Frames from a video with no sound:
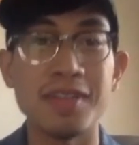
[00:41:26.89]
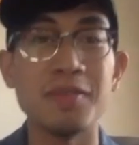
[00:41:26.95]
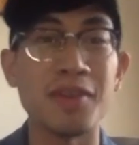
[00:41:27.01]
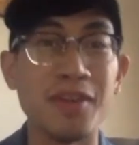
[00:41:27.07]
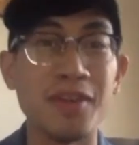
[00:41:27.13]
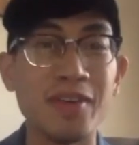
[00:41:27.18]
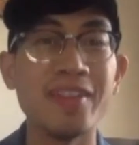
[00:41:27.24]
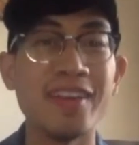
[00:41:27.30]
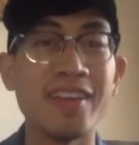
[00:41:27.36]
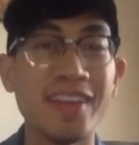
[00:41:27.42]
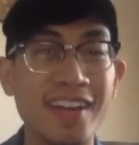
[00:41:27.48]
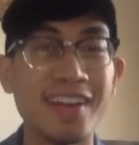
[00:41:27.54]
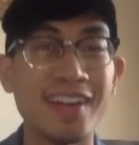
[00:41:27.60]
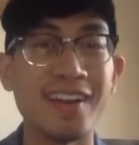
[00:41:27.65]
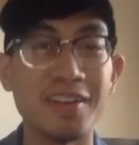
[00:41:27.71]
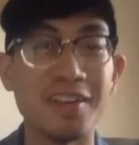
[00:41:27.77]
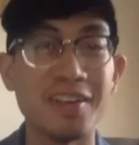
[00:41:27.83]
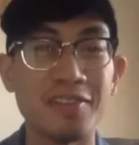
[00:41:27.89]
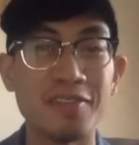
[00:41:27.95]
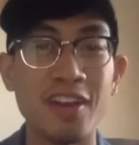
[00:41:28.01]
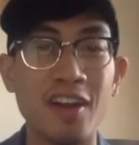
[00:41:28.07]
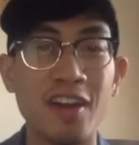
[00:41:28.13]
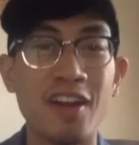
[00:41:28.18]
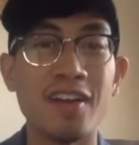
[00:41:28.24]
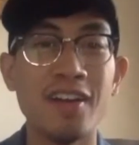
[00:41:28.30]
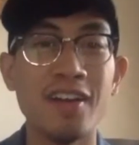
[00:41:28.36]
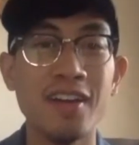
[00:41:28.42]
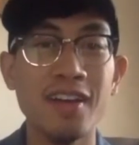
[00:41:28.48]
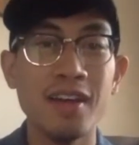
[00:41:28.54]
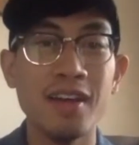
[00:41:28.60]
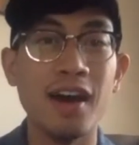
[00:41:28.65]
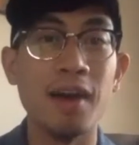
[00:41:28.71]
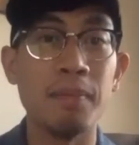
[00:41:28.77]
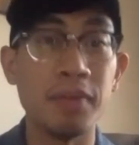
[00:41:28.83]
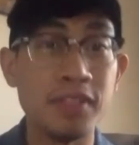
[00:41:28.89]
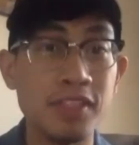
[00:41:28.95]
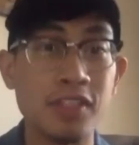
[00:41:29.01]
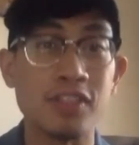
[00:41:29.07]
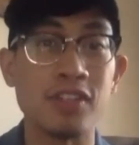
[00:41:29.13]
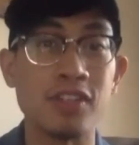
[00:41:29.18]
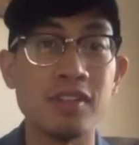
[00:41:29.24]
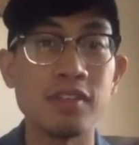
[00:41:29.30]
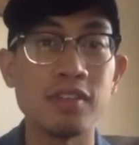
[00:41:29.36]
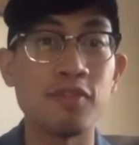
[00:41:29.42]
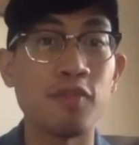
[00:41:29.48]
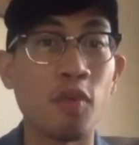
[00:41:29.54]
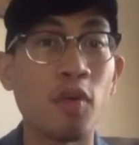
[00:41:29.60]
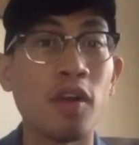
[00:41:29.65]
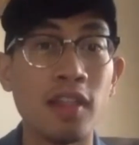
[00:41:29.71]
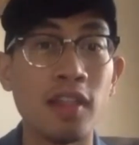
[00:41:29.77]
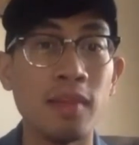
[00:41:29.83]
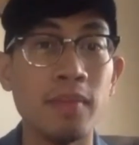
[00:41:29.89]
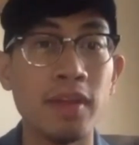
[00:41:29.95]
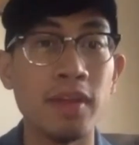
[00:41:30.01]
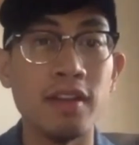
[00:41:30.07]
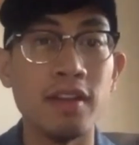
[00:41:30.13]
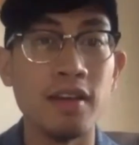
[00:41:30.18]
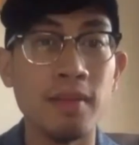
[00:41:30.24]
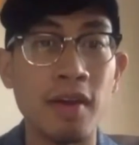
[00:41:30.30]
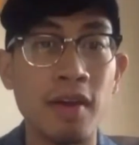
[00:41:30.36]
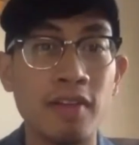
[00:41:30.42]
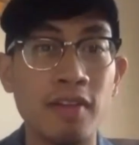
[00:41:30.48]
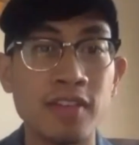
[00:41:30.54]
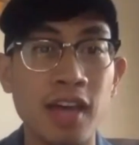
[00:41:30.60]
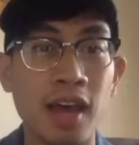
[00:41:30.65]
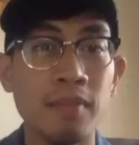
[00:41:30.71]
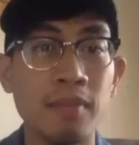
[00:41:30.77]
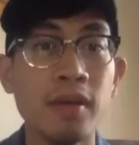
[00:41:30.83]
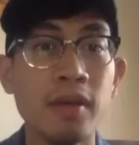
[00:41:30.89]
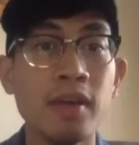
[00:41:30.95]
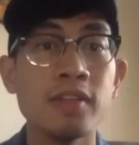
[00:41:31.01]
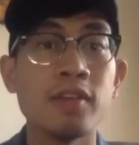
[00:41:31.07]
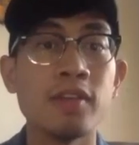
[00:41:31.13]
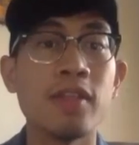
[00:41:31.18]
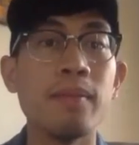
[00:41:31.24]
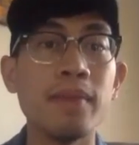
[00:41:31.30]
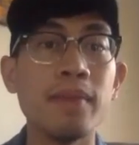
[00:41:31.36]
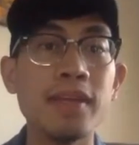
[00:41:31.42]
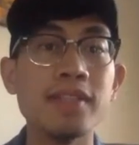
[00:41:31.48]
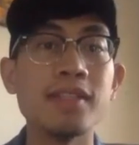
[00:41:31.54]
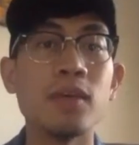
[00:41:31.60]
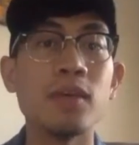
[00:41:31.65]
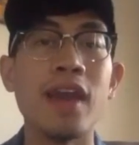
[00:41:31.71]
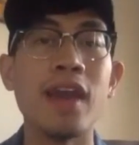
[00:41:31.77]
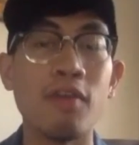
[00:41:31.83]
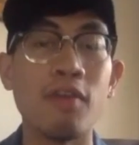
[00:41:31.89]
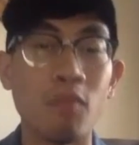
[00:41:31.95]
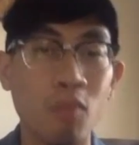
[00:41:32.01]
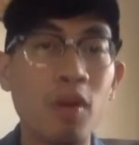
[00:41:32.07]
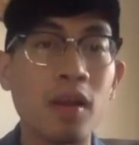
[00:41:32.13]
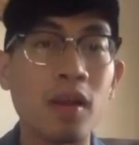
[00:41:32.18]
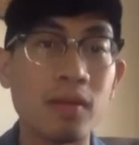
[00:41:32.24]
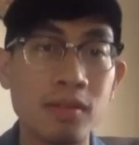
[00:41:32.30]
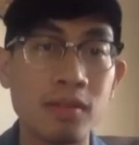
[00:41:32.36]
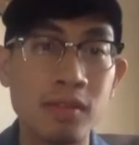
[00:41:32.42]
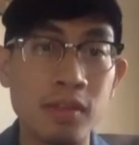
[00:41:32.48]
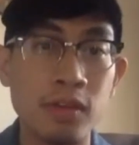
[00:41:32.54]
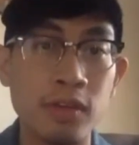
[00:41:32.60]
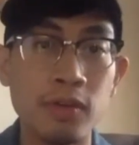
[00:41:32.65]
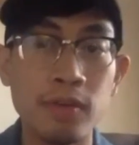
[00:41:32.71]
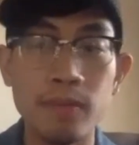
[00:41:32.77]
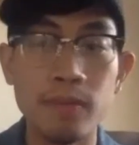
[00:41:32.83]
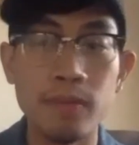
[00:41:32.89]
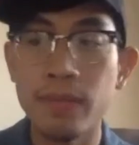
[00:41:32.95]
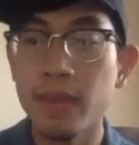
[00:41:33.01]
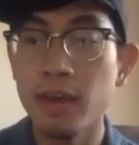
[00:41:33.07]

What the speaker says: We're only here in our positions for a limited amount of time. So that means that we have work to do.